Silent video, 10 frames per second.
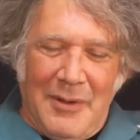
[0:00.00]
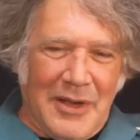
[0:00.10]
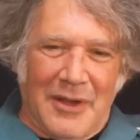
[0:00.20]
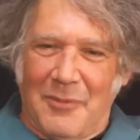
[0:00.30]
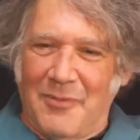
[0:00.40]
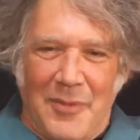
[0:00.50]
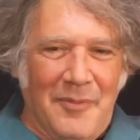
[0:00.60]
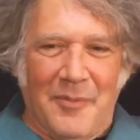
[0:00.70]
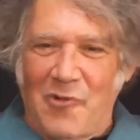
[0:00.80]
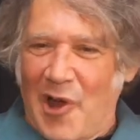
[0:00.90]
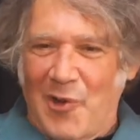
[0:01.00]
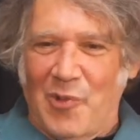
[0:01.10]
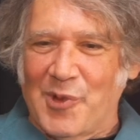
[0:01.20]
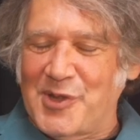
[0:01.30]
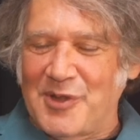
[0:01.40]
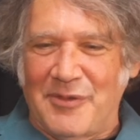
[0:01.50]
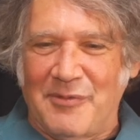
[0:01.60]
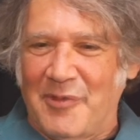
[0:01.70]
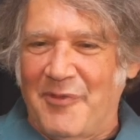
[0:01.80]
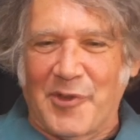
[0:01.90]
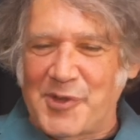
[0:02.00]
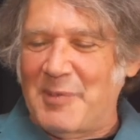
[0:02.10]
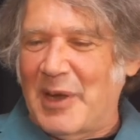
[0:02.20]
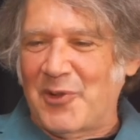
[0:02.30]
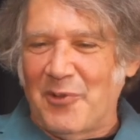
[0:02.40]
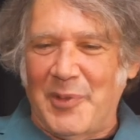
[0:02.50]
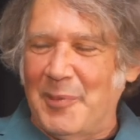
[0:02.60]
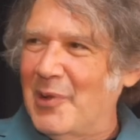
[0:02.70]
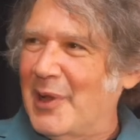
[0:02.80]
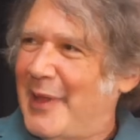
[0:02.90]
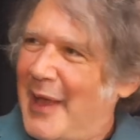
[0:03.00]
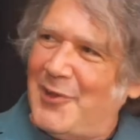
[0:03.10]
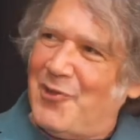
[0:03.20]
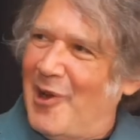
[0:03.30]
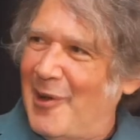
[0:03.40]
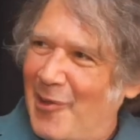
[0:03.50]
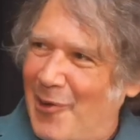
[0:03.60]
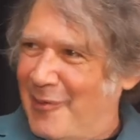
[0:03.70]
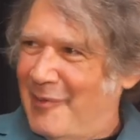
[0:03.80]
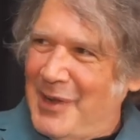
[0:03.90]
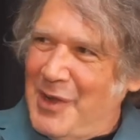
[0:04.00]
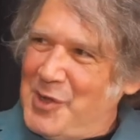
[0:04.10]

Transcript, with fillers: you know, Brian Wilson and Phil Spector and people like that, try to learn,